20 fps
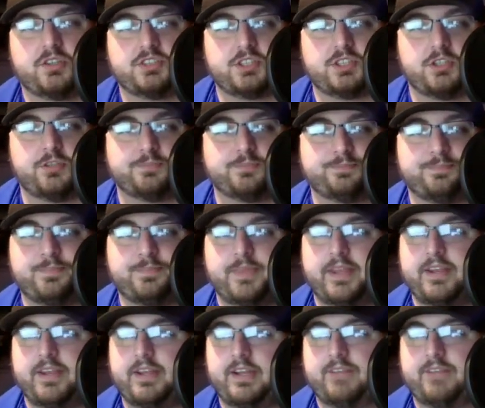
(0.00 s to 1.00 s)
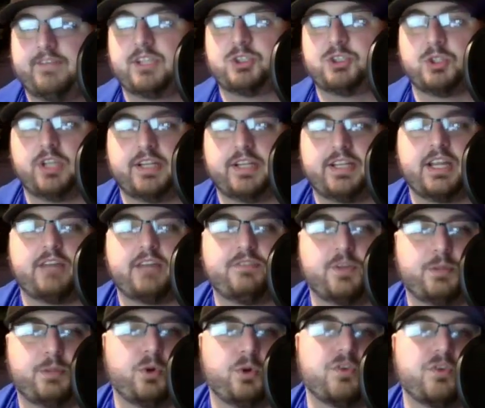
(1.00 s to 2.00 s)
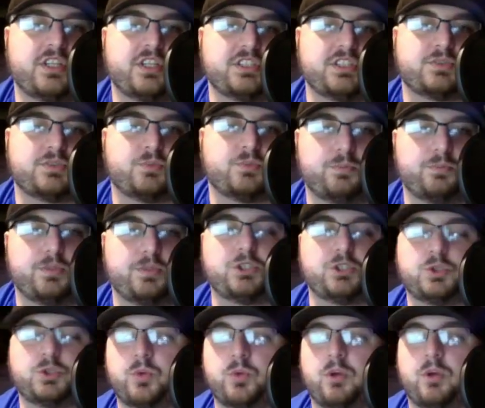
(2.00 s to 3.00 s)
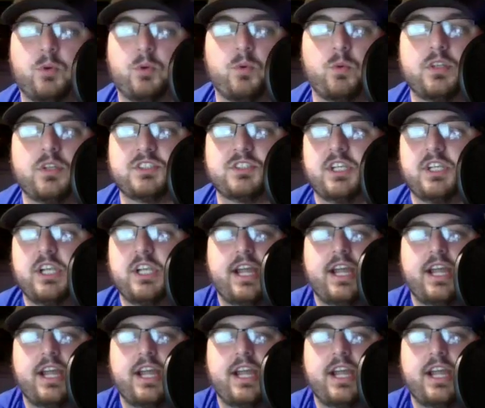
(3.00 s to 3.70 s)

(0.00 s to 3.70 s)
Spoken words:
So eventually, I feel like both of these would be true number 1s.